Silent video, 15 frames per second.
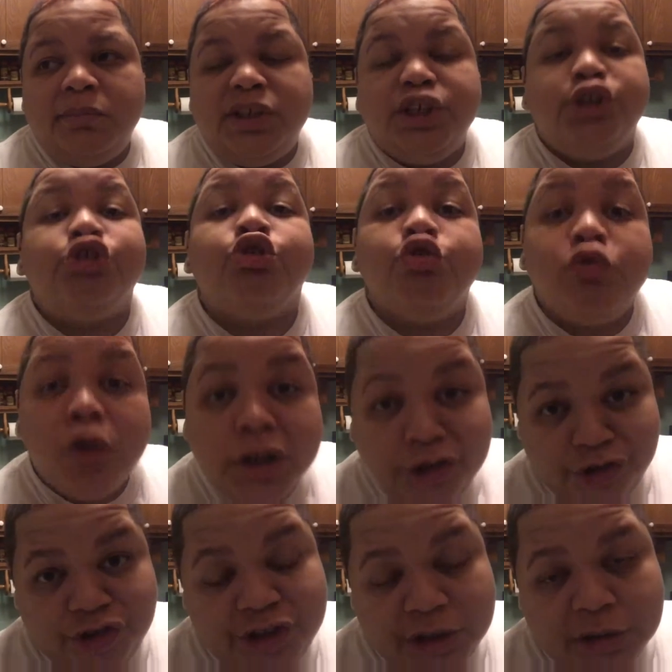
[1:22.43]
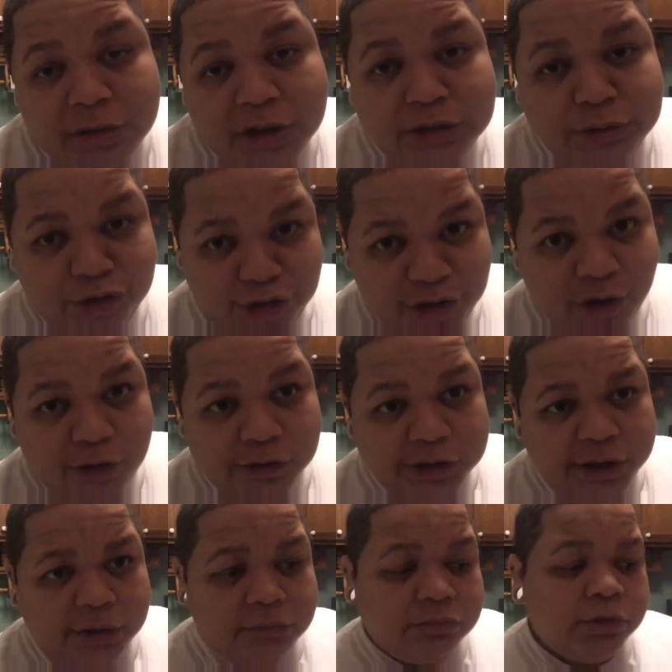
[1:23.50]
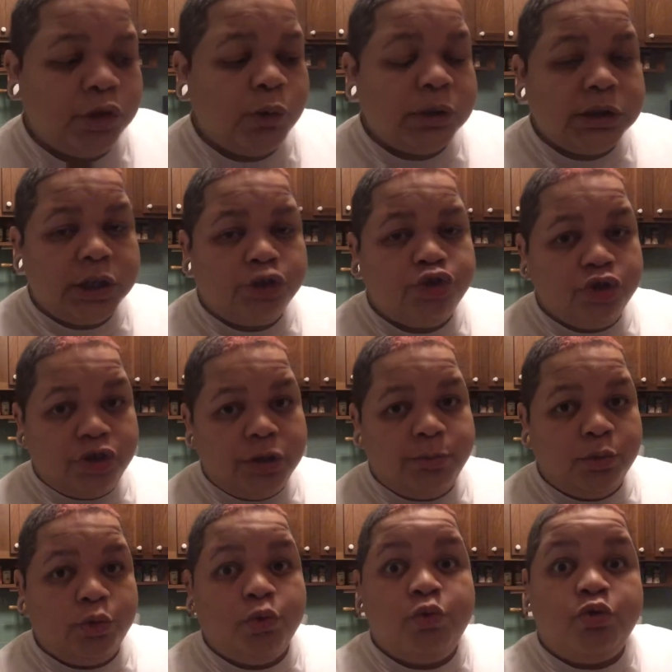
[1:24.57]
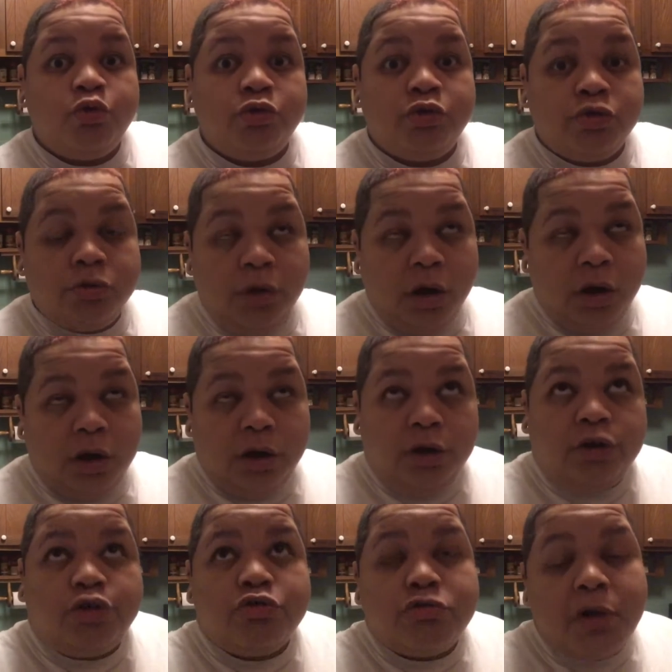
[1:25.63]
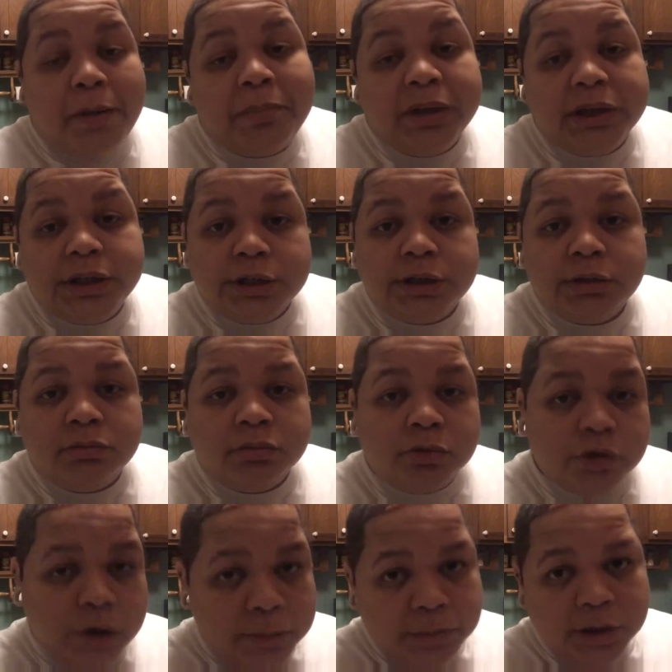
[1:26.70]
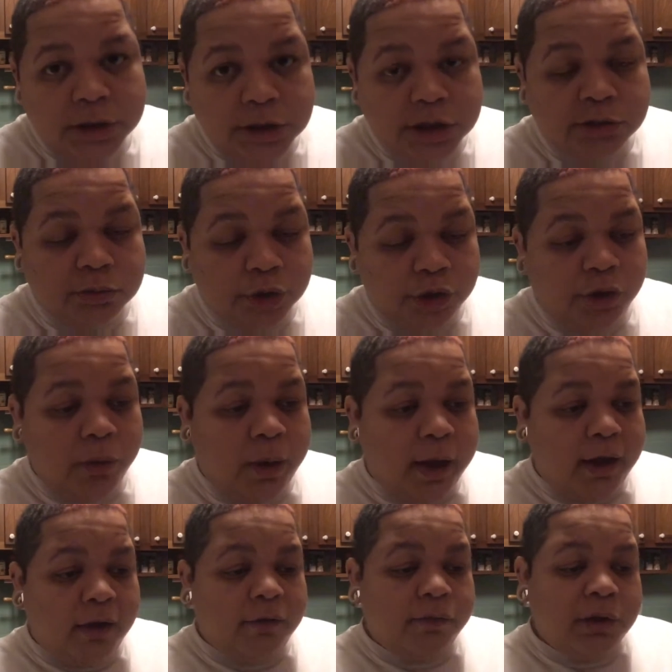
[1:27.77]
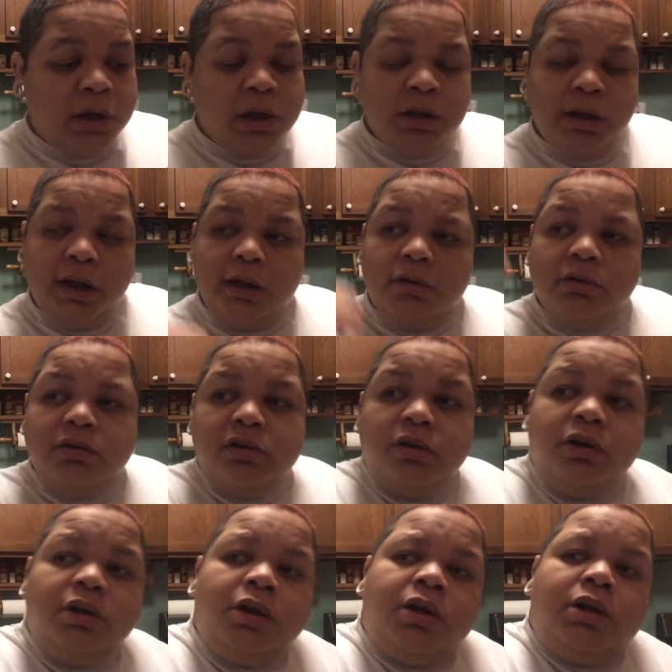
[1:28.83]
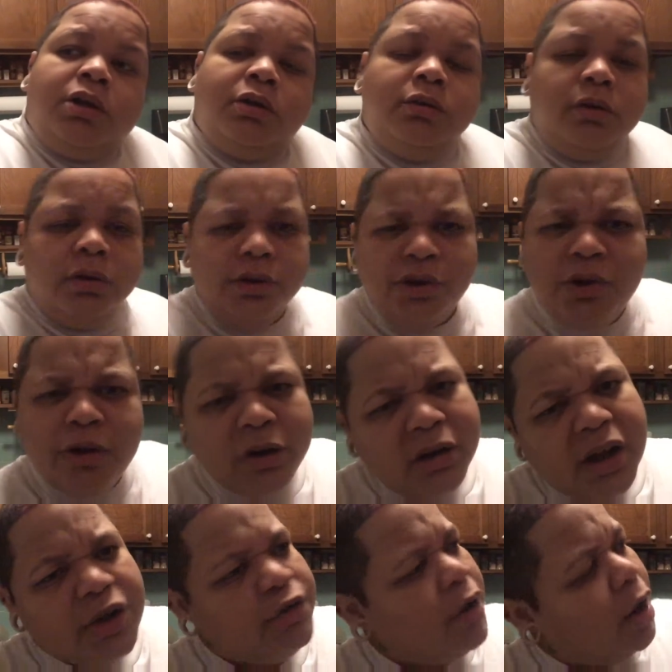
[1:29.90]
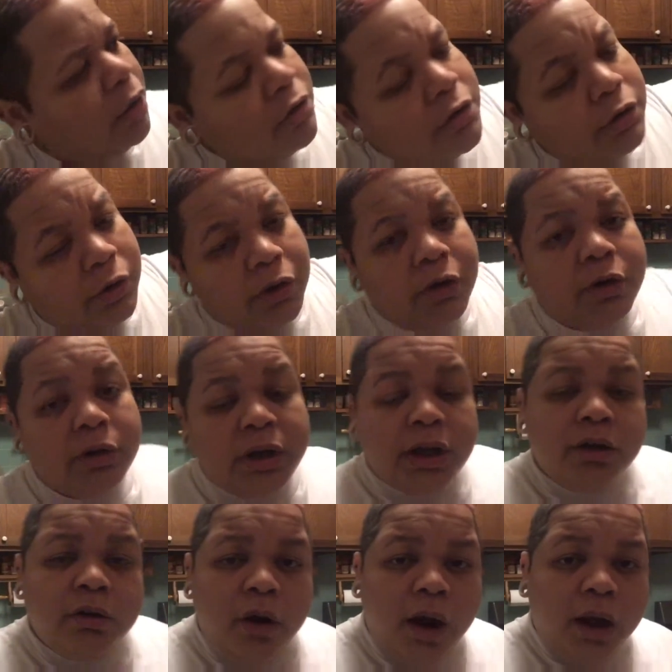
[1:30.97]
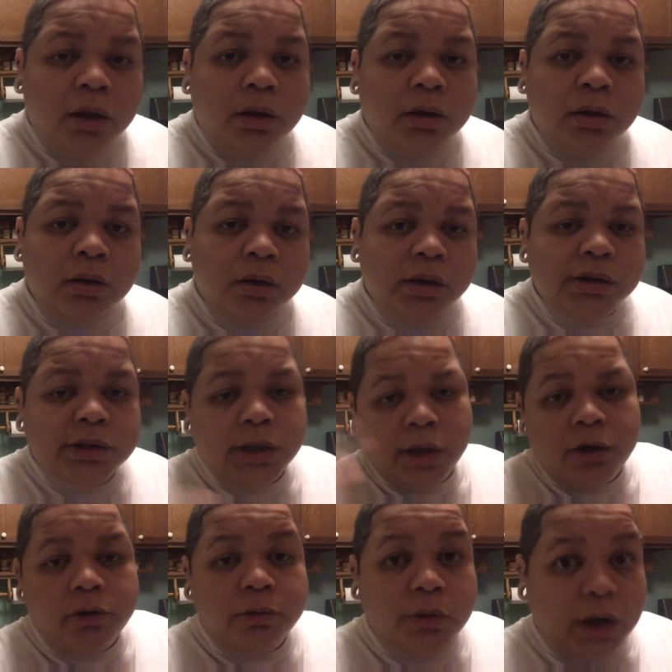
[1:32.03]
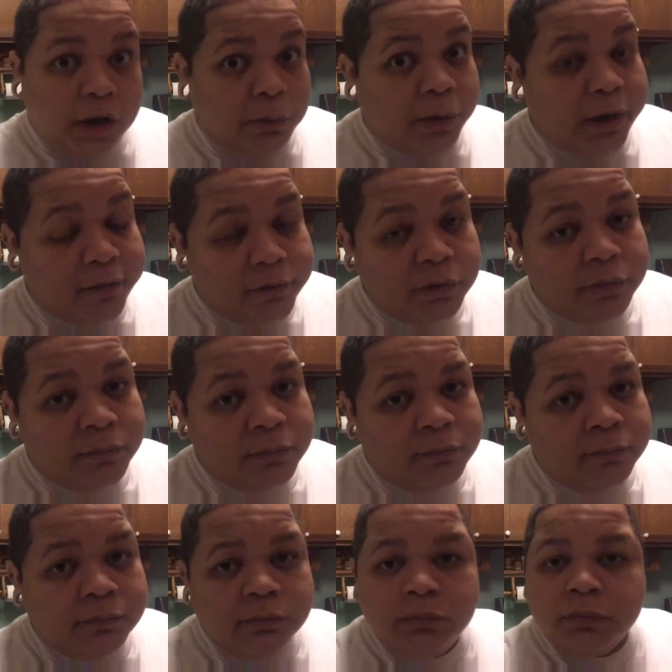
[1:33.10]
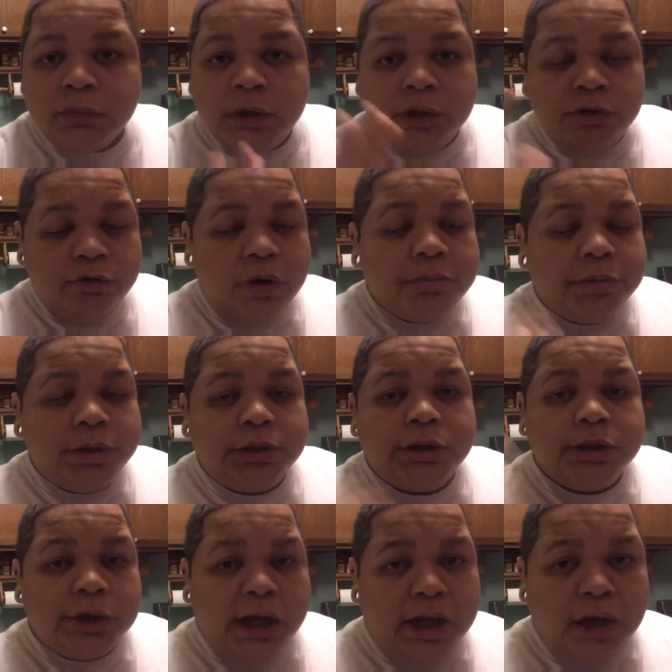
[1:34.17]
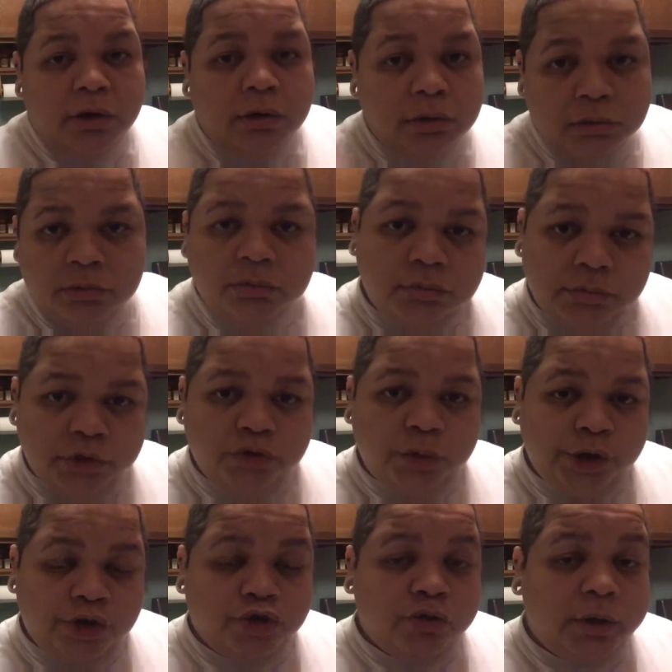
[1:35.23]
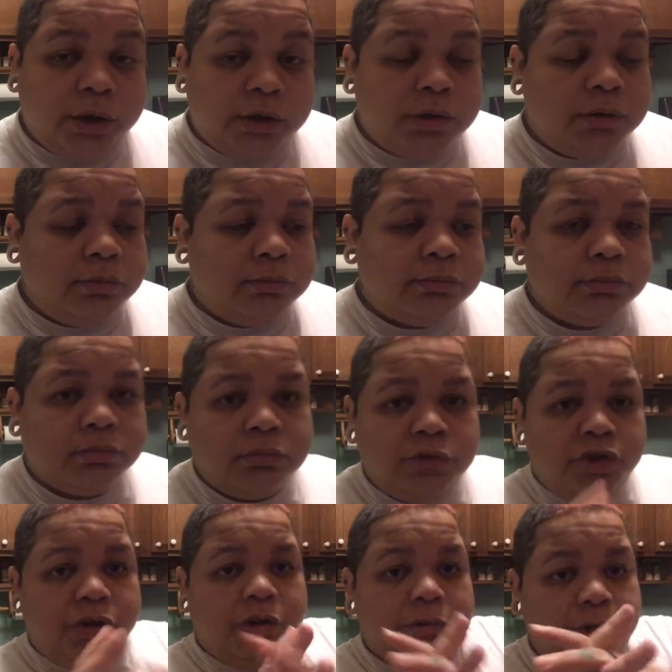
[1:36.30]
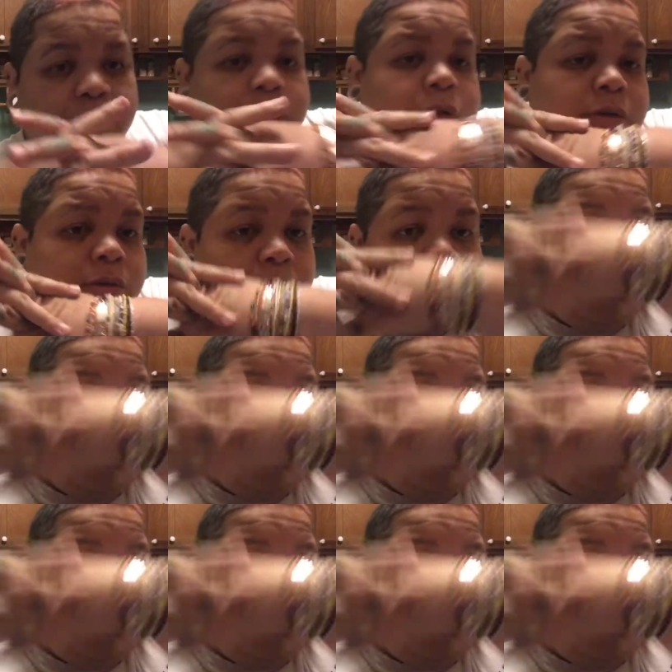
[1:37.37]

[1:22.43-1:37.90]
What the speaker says: is crunchy. That's what she called it. So it's not your typical crepitus. Crepitus is when you have that, oh, you heard that crack? Oh, you heard that crack? And it's like, oh, okay, whatever. Crepitus is air between your joints. You know, when you can